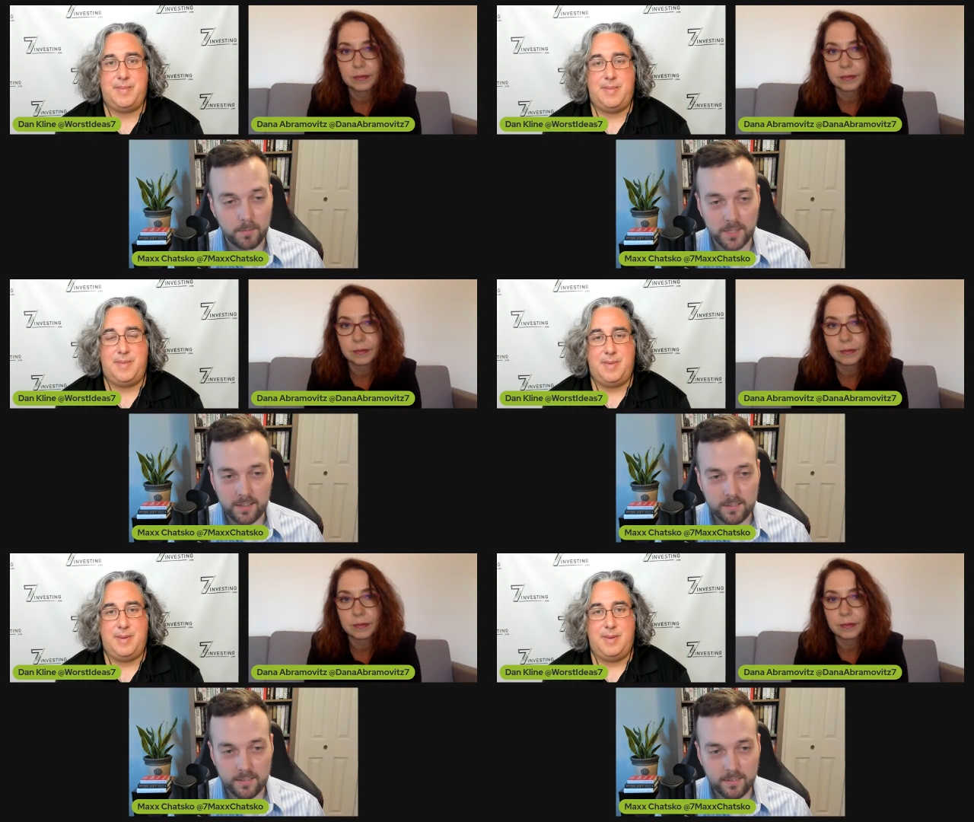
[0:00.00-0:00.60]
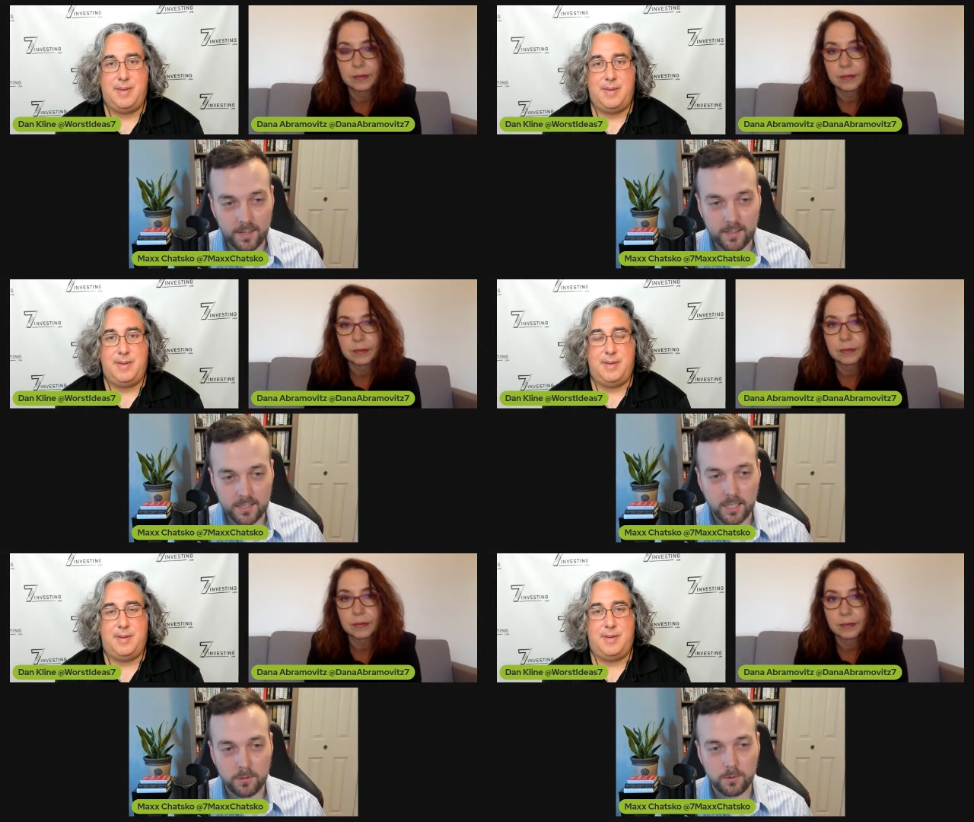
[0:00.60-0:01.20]
Speaker 1: I mean, that's
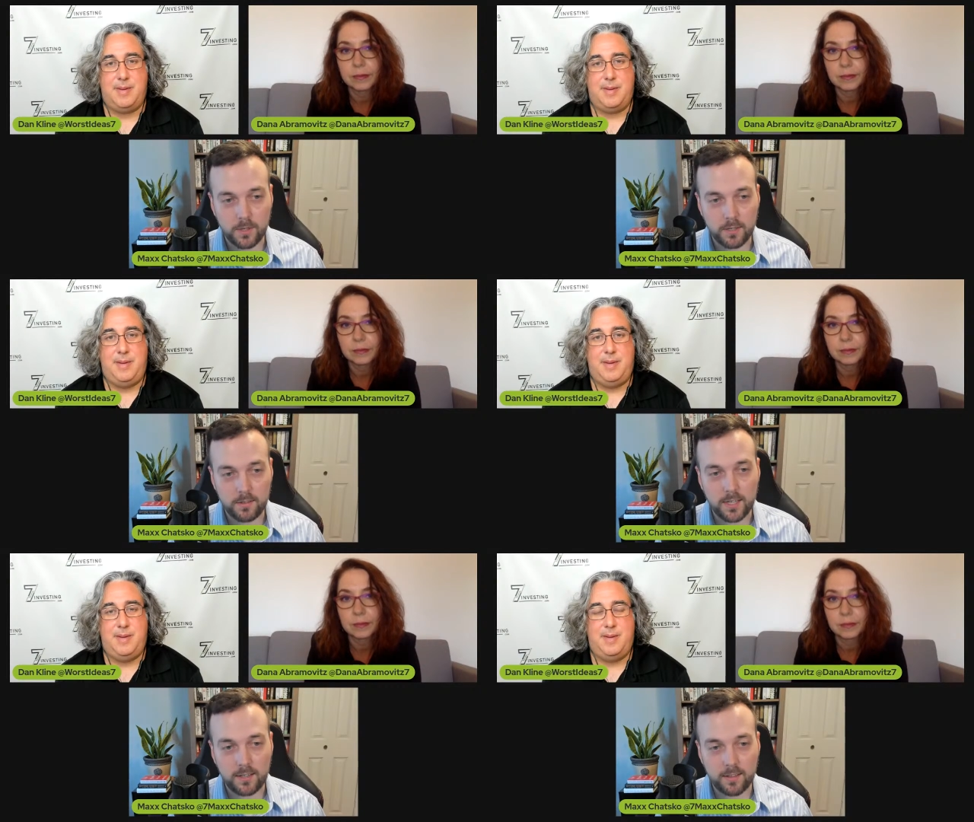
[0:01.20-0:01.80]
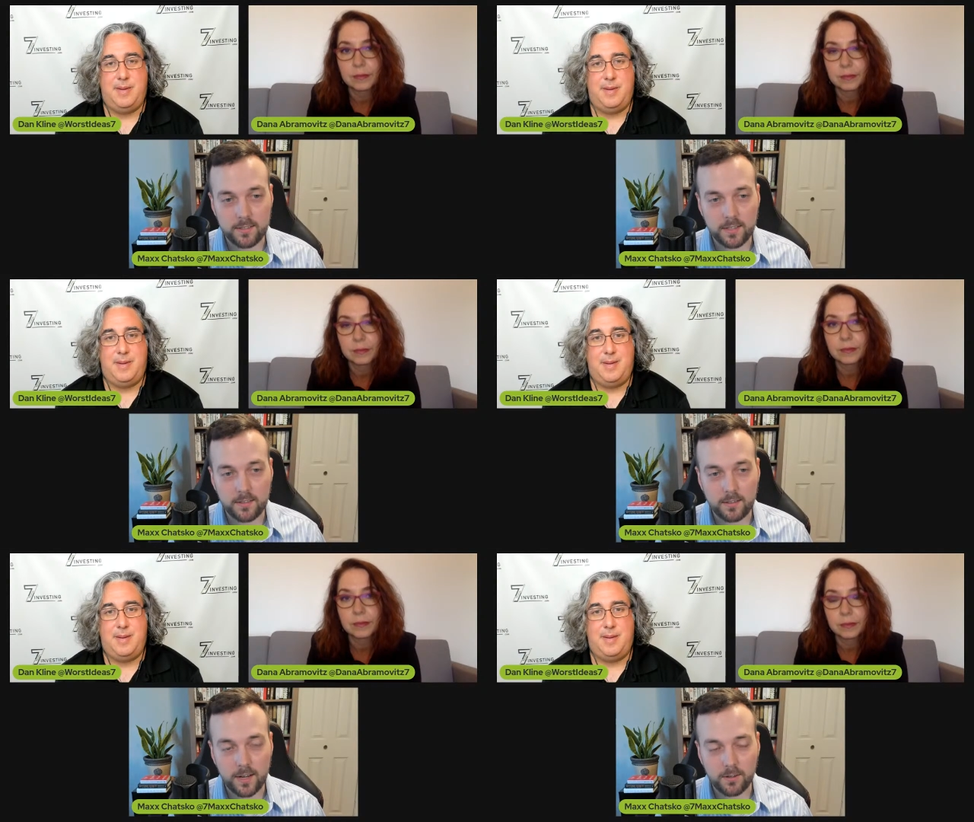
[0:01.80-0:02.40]
unacceptable. I think that's
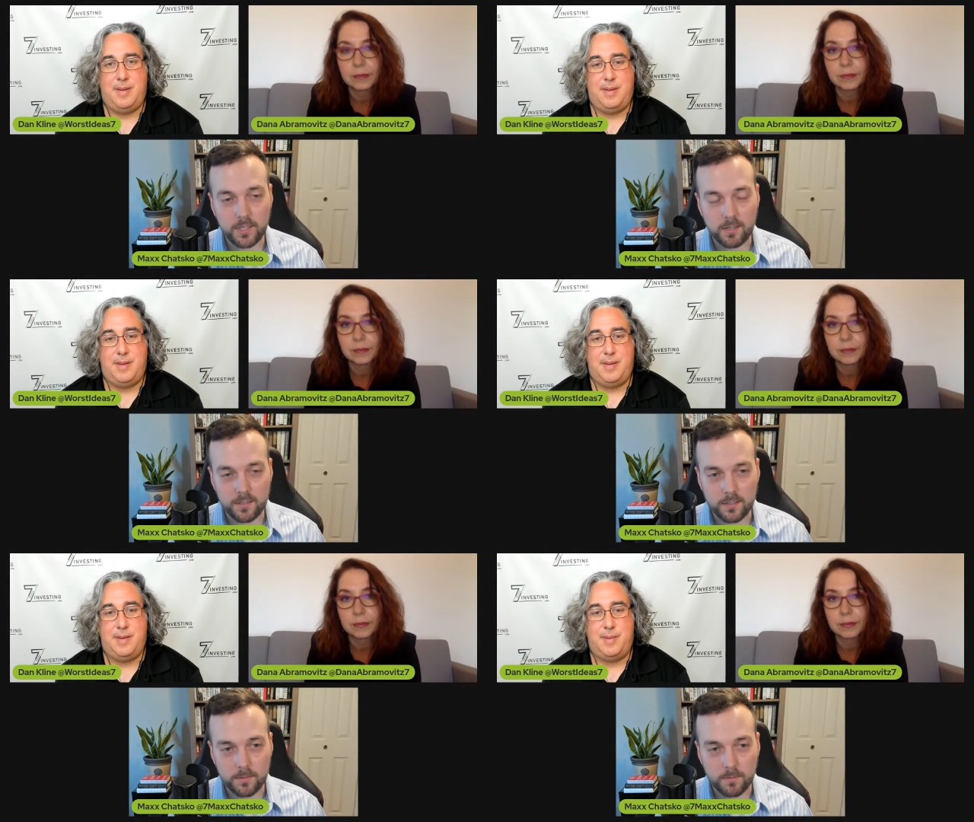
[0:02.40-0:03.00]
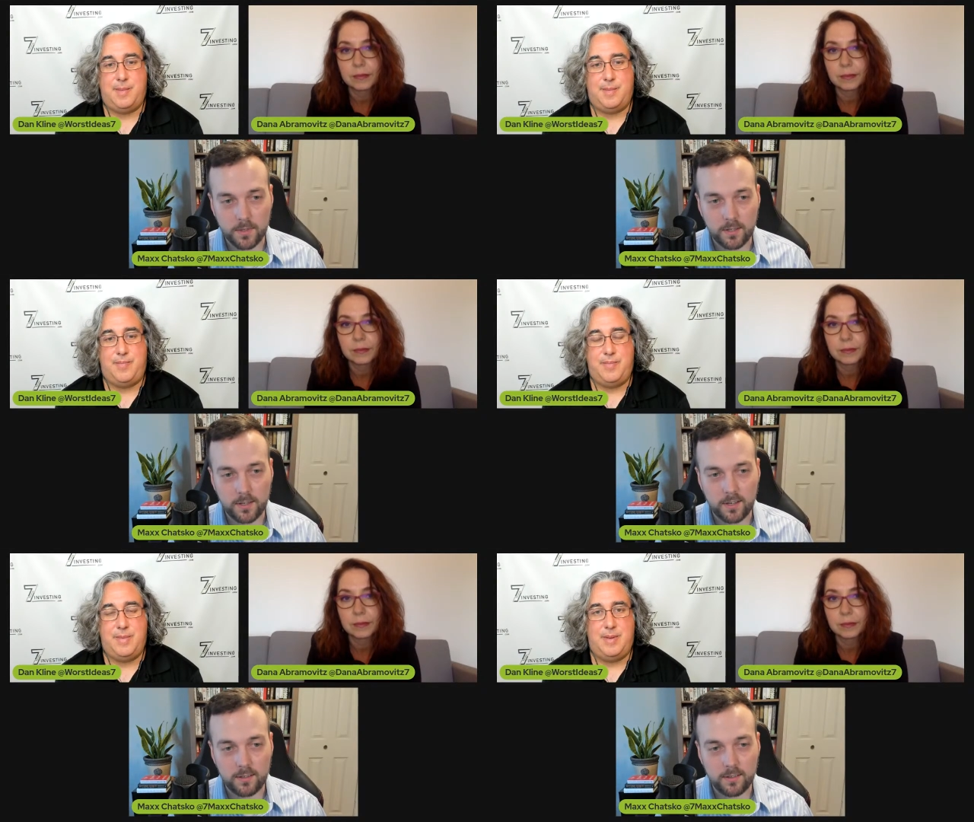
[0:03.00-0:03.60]
not the healthcare system
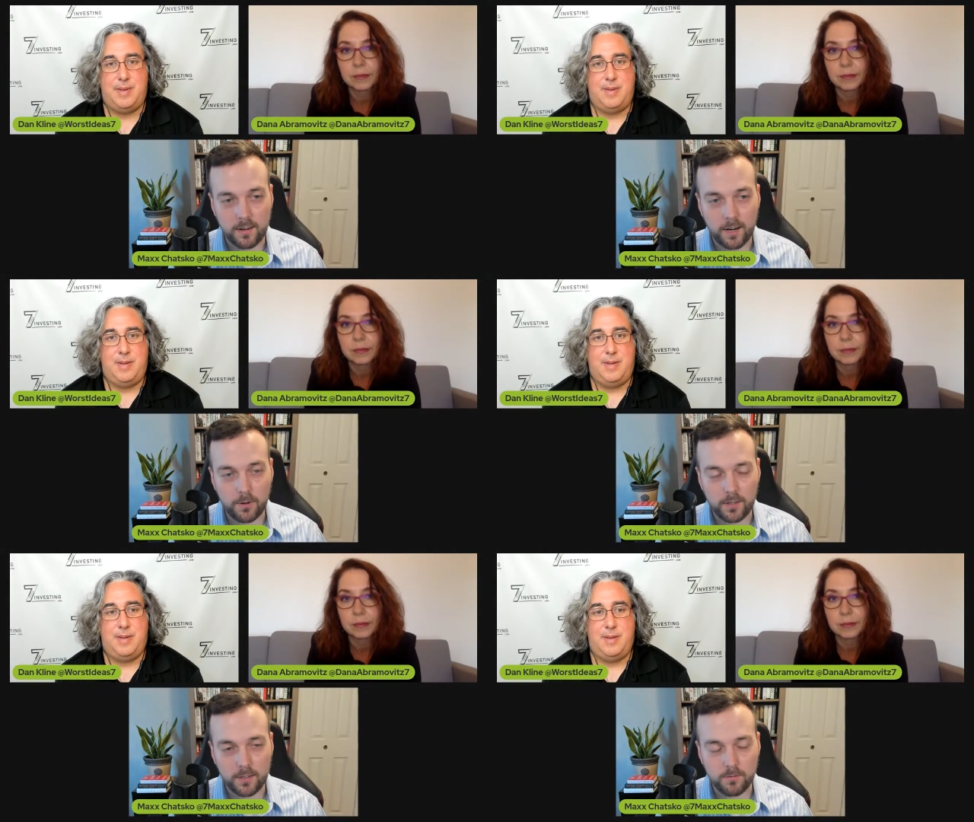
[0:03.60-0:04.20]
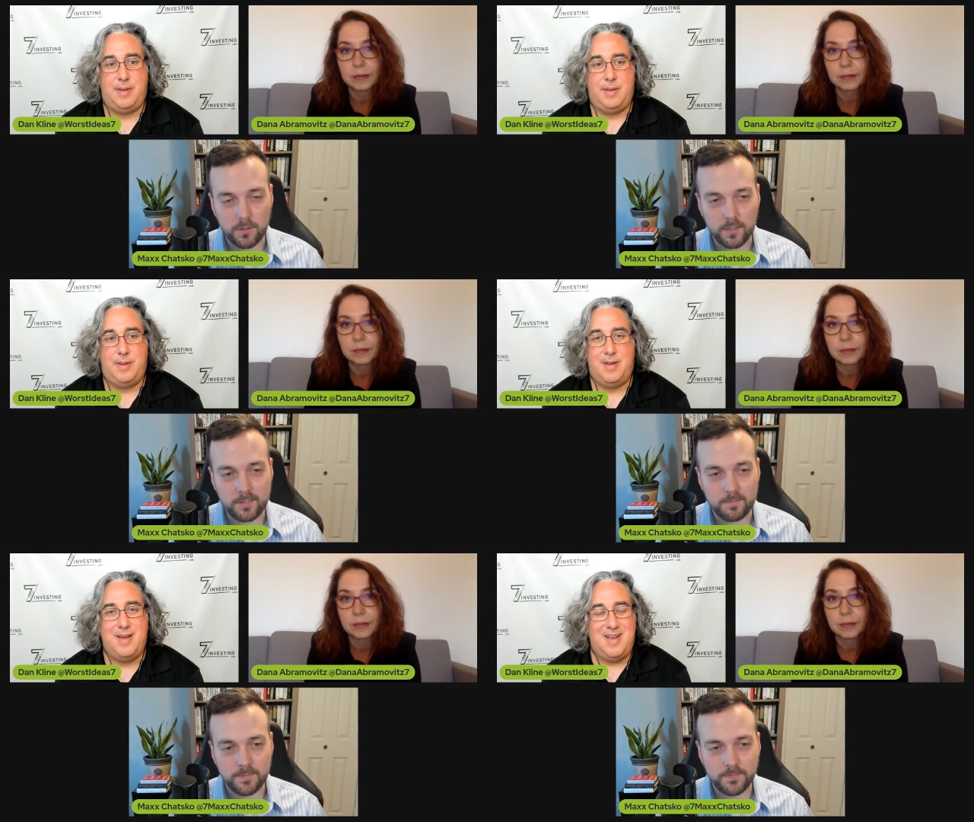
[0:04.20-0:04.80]
uh, that I want to live
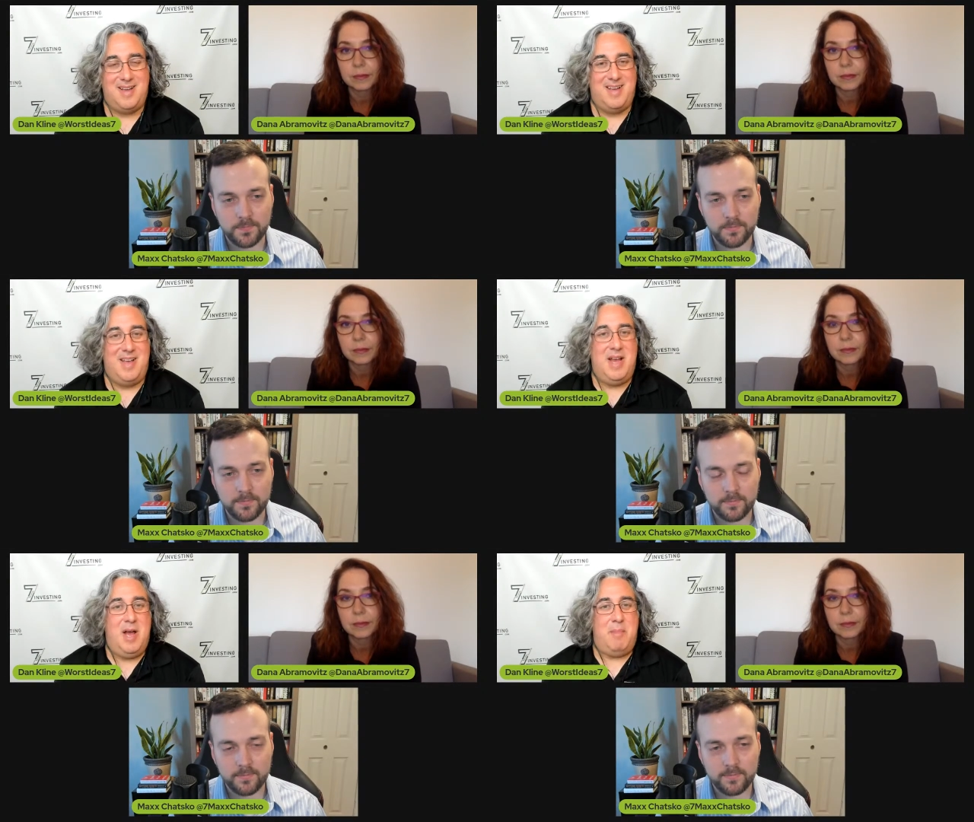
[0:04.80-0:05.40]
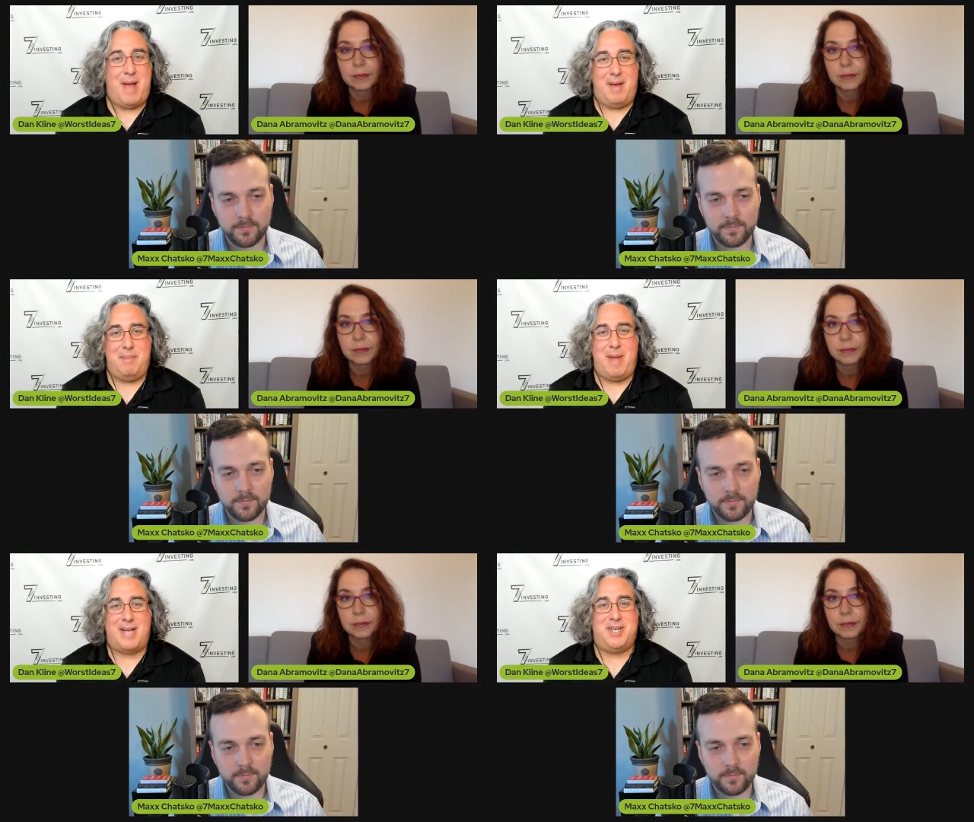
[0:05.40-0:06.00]
within.
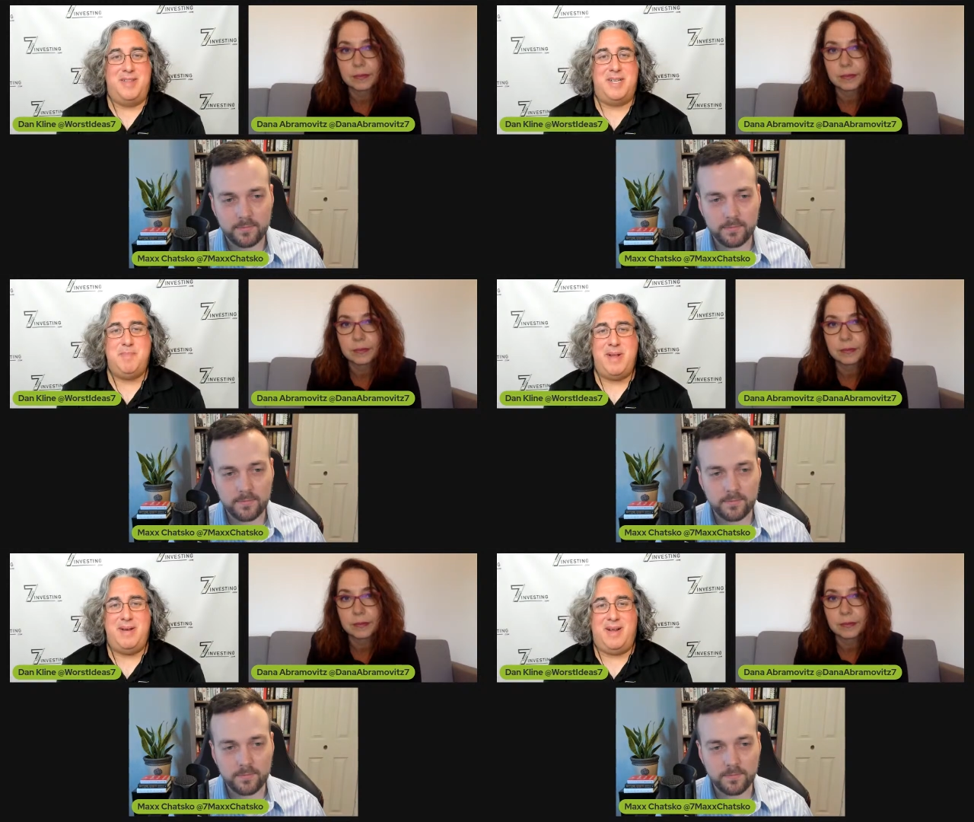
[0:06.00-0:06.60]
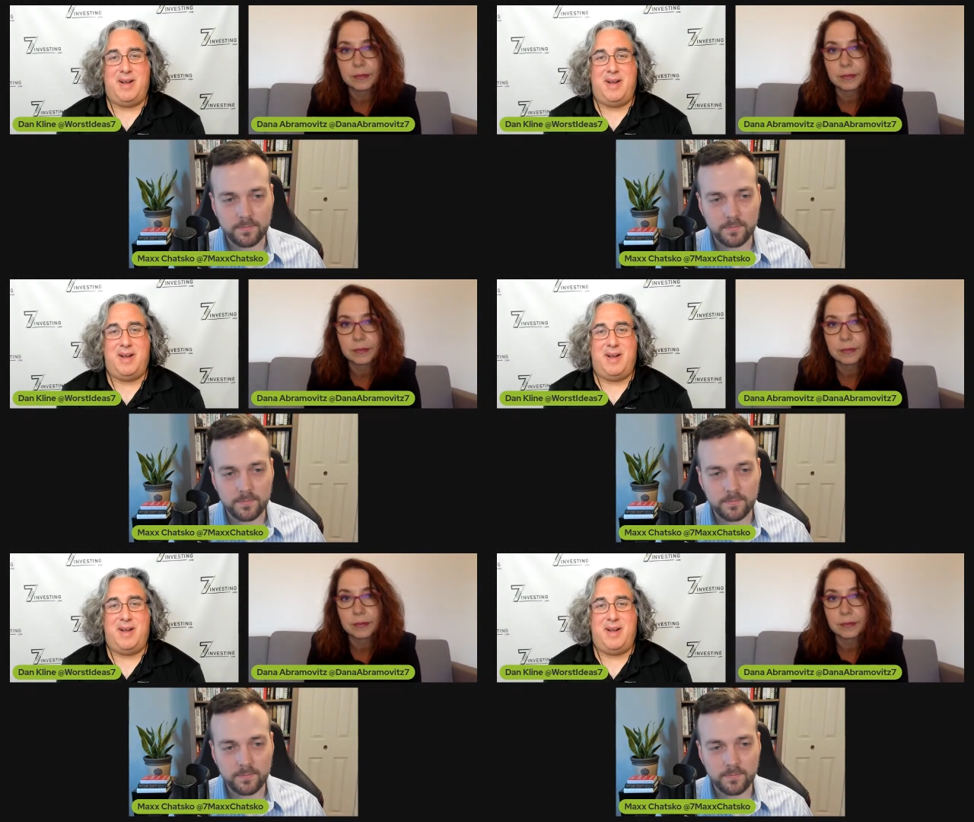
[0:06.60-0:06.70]
Speaker 2: Max, could this been